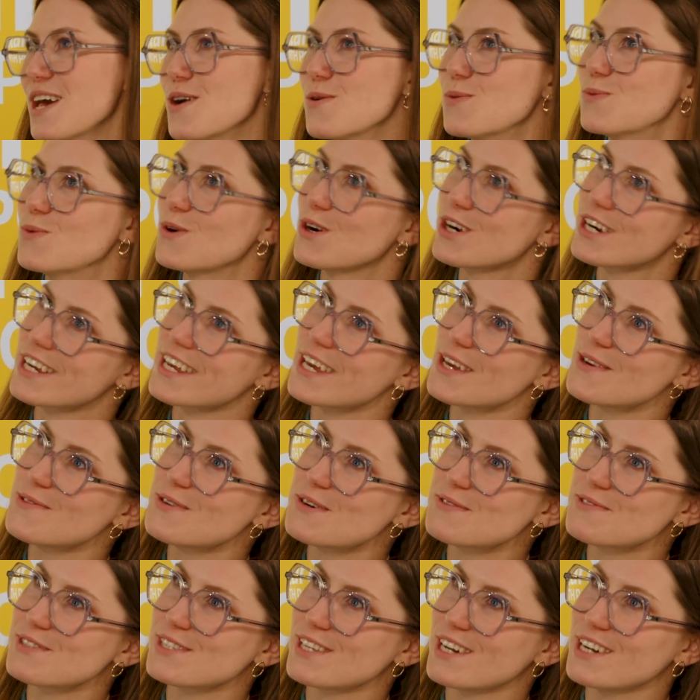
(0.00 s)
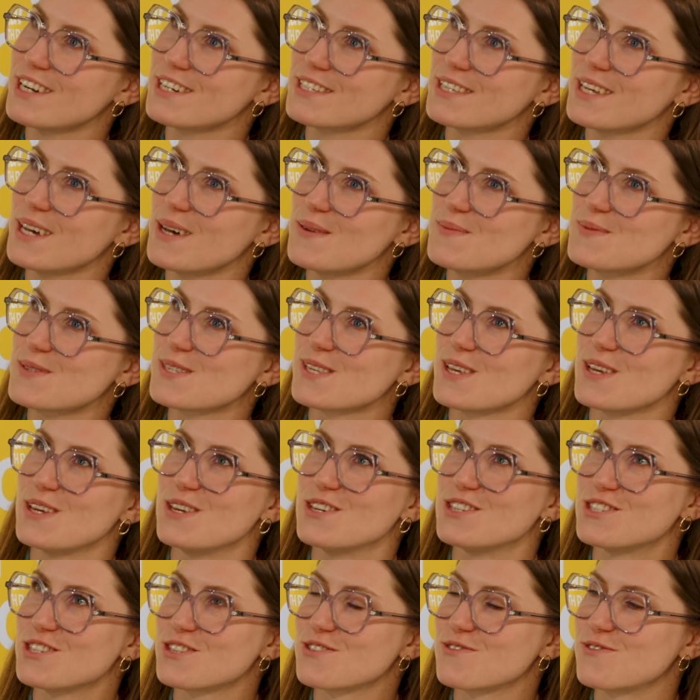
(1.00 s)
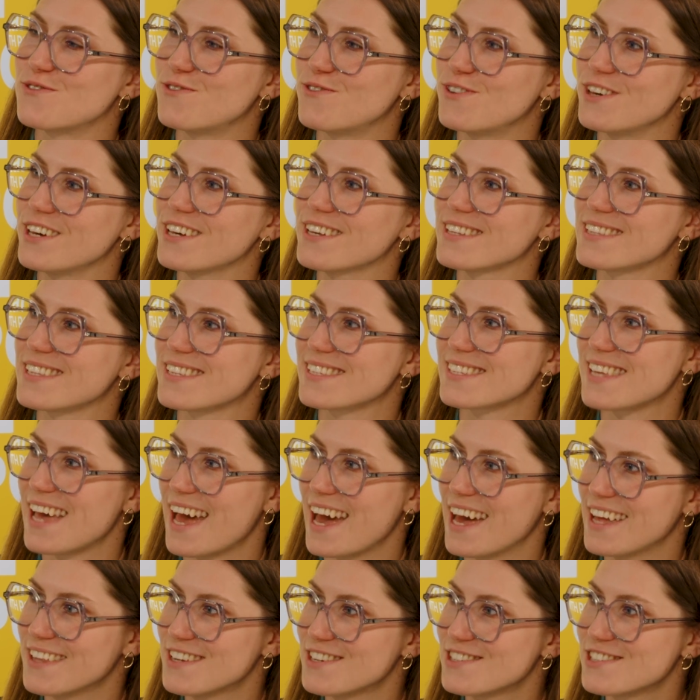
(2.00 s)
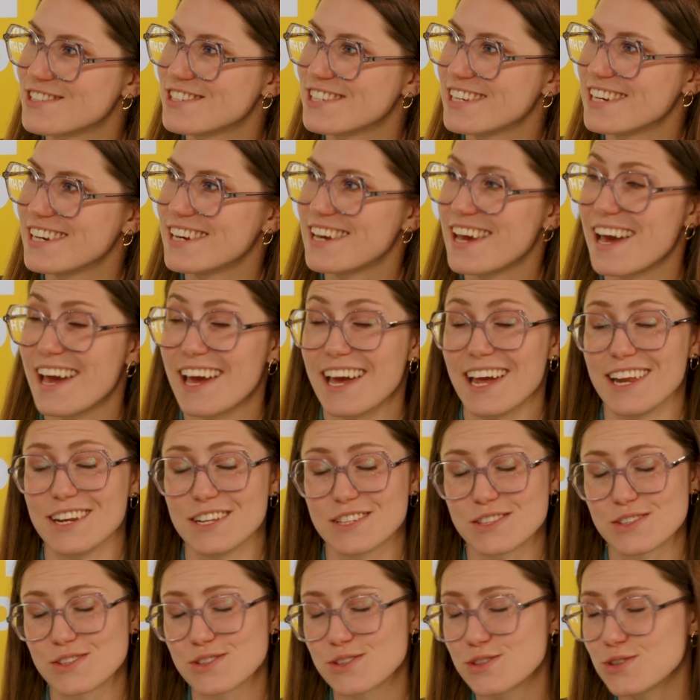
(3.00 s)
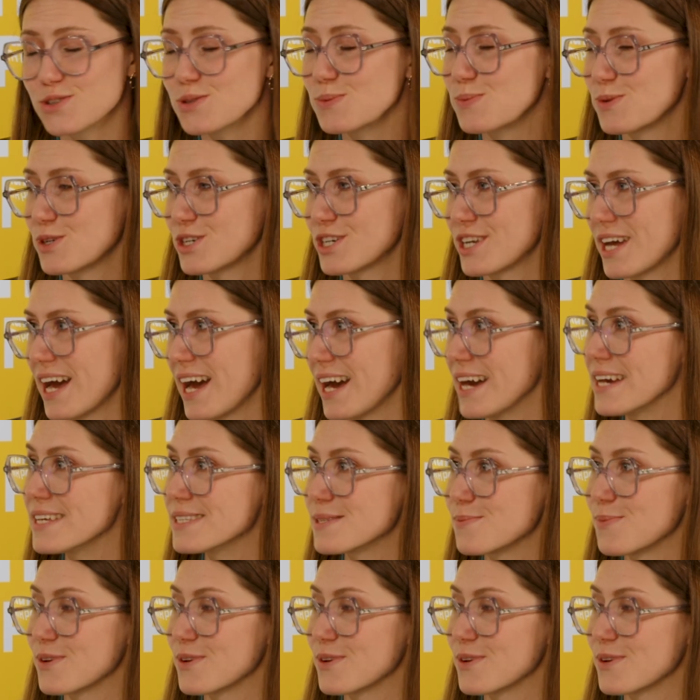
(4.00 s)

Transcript: Yeah. Working with startups, you just feel this energy and it's super nice.